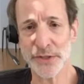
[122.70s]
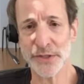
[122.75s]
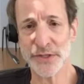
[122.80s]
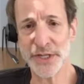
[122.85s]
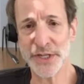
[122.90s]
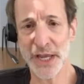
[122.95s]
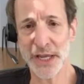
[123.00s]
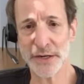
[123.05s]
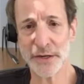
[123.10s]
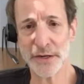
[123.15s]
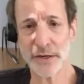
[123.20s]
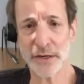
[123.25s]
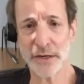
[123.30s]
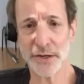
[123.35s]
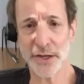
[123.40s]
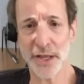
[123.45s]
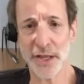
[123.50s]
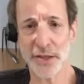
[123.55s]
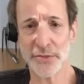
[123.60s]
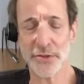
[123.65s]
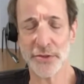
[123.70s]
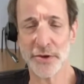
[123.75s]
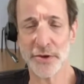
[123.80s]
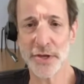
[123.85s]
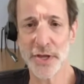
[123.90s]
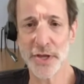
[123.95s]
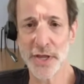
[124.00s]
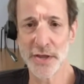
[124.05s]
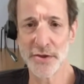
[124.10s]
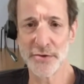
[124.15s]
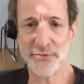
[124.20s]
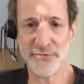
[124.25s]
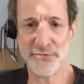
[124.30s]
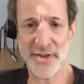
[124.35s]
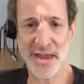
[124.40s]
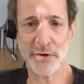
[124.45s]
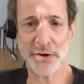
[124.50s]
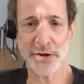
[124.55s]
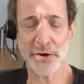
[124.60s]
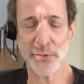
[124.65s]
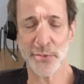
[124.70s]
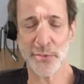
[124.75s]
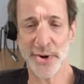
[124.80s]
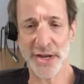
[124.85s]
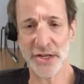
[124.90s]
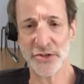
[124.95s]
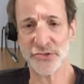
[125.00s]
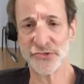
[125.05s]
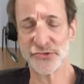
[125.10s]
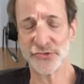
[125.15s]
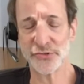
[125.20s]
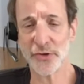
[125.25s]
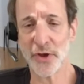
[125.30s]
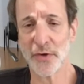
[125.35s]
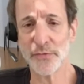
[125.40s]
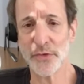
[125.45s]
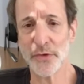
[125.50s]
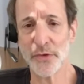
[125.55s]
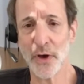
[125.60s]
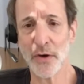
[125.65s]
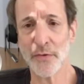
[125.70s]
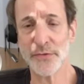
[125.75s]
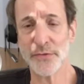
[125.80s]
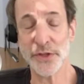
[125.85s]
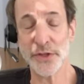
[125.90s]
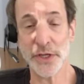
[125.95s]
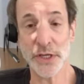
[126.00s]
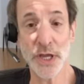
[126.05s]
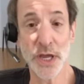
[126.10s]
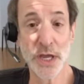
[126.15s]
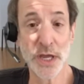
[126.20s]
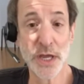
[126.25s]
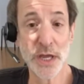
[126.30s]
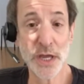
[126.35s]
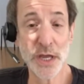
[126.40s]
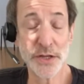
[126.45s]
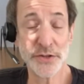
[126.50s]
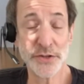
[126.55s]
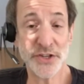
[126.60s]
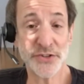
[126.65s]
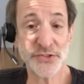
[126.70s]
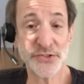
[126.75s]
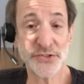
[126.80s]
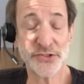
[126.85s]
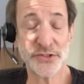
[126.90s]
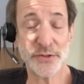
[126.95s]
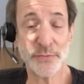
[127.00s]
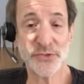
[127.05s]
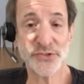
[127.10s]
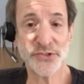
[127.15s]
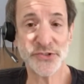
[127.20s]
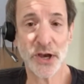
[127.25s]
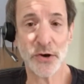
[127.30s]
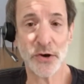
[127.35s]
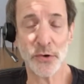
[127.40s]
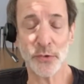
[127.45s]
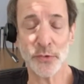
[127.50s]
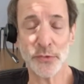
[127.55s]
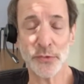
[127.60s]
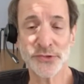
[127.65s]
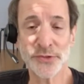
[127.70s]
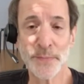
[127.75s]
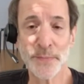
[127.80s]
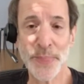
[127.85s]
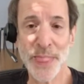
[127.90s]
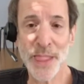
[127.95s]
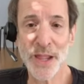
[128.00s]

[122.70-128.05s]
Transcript: the data and the failure rates of the disks themselves.